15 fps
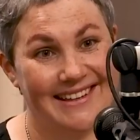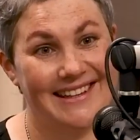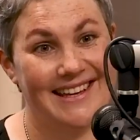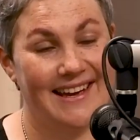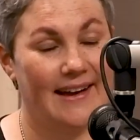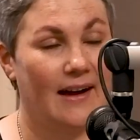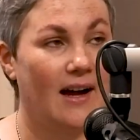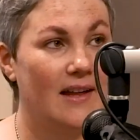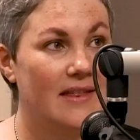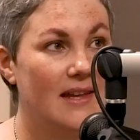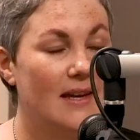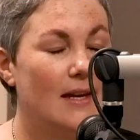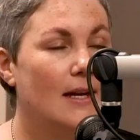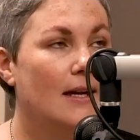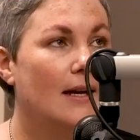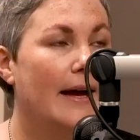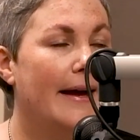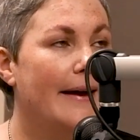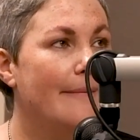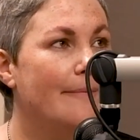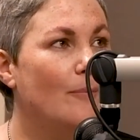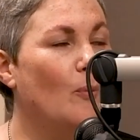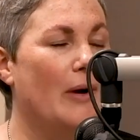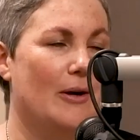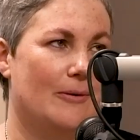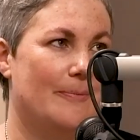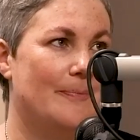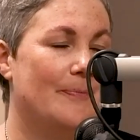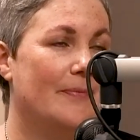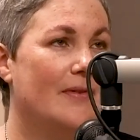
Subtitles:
Yeah, I think to